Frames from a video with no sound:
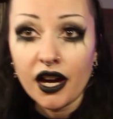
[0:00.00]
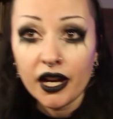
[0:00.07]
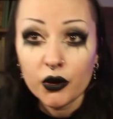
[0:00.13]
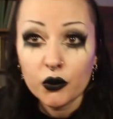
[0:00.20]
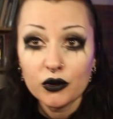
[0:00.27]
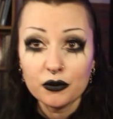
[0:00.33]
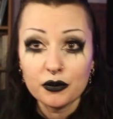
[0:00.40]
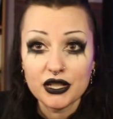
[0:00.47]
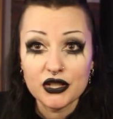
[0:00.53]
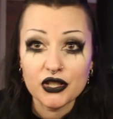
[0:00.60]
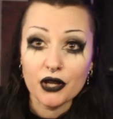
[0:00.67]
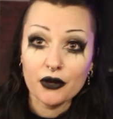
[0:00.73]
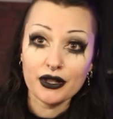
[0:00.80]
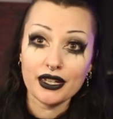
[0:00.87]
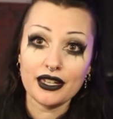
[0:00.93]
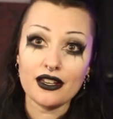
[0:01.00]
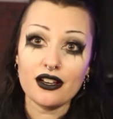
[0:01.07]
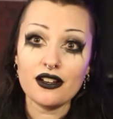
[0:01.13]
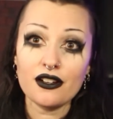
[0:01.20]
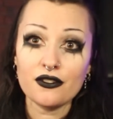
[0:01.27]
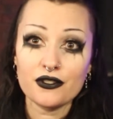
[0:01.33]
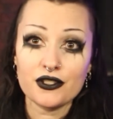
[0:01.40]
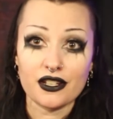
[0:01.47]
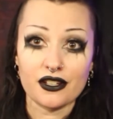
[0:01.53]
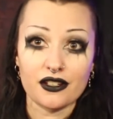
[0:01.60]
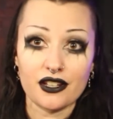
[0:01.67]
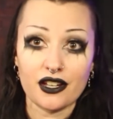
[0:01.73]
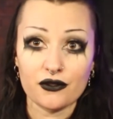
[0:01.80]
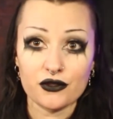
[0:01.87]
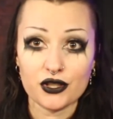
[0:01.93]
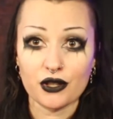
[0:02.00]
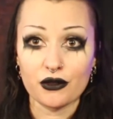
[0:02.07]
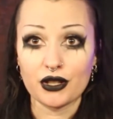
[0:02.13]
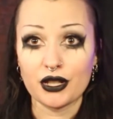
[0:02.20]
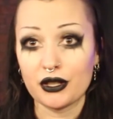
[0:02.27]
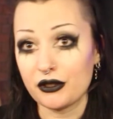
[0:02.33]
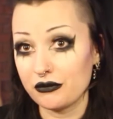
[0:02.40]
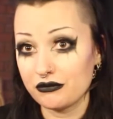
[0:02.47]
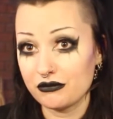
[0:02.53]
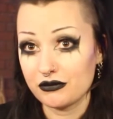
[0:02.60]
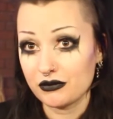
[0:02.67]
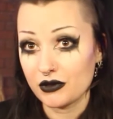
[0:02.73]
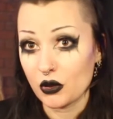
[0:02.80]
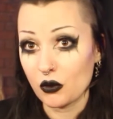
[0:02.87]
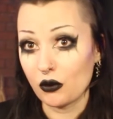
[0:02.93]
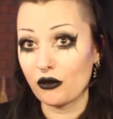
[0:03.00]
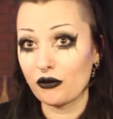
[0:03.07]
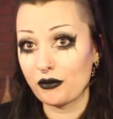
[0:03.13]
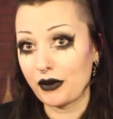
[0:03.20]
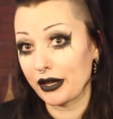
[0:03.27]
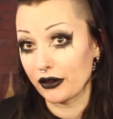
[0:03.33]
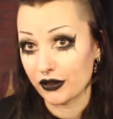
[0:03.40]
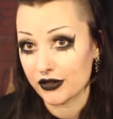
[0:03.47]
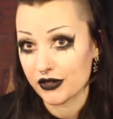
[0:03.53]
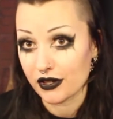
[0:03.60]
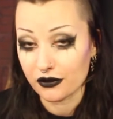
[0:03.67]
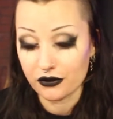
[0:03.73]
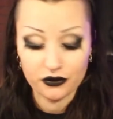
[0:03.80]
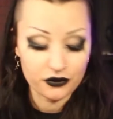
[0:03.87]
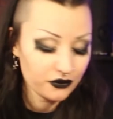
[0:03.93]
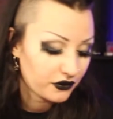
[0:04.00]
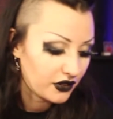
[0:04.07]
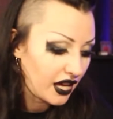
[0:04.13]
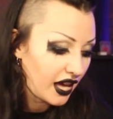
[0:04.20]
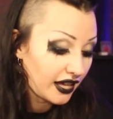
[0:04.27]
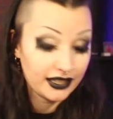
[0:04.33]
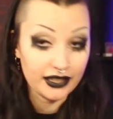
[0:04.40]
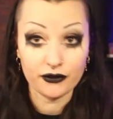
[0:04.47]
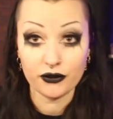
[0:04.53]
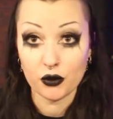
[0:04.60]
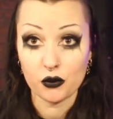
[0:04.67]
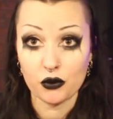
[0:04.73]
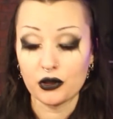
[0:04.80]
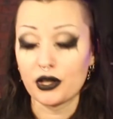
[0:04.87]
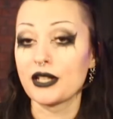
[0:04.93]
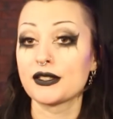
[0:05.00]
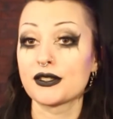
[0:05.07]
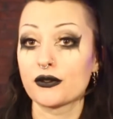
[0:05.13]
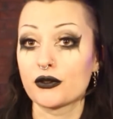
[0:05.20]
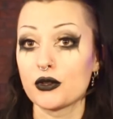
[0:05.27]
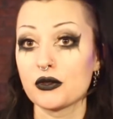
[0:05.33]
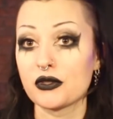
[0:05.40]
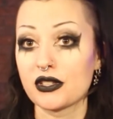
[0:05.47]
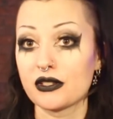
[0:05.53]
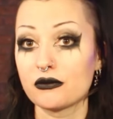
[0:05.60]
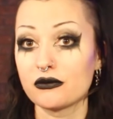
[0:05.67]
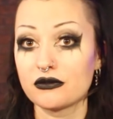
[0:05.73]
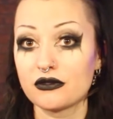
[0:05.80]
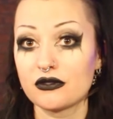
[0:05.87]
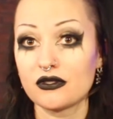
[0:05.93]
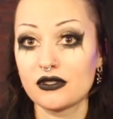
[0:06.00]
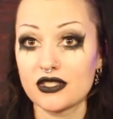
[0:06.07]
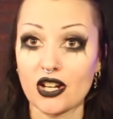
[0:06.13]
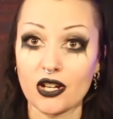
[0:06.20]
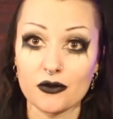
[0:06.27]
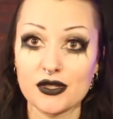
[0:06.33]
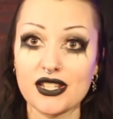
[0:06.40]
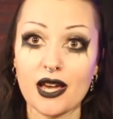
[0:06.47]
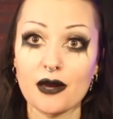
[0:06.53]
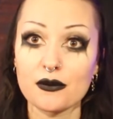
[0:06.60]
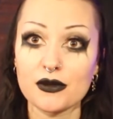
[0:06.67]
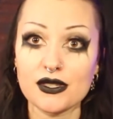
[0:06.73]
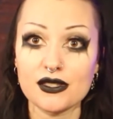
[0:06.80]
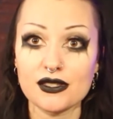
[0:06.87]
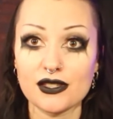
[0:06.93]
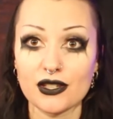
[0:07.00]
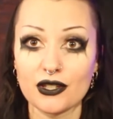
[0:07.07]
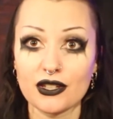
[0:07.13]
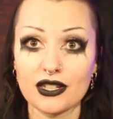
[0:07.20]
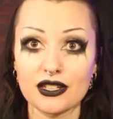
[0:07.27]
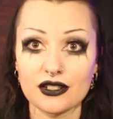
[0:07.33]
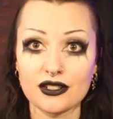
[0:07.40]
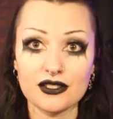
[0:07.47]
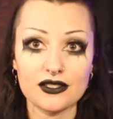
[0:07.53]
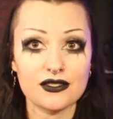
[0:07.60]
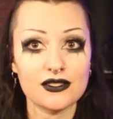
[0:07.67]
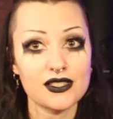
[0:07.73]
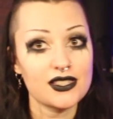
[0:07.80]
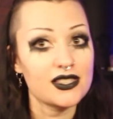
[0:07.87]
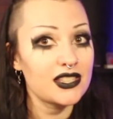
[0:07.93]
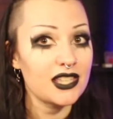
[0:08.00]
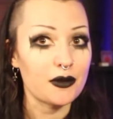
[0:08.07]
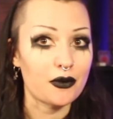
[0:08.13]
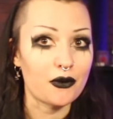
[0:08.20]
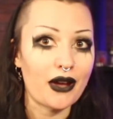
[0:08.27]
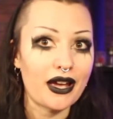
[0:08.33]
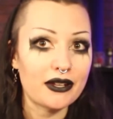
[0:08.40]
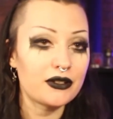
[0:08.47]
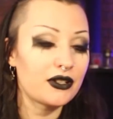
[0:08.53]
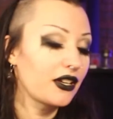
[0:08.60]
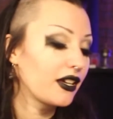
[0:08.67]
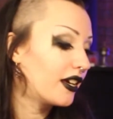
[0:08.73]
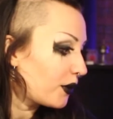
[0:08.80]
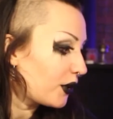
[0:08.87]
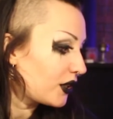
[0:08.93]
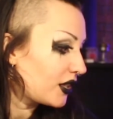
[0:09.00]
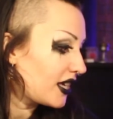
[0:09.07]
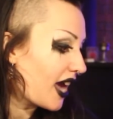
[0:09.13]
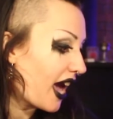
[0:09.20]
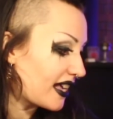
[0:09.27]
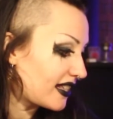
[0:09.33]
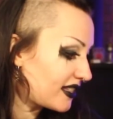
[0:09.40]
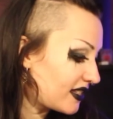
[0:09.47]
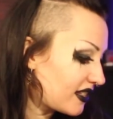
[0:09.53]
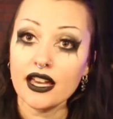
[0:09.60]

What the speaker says: I will be showing it after I've shown you all of my other stuff. And give you warnings, of course, in timestamps, so you can skip around. But yes,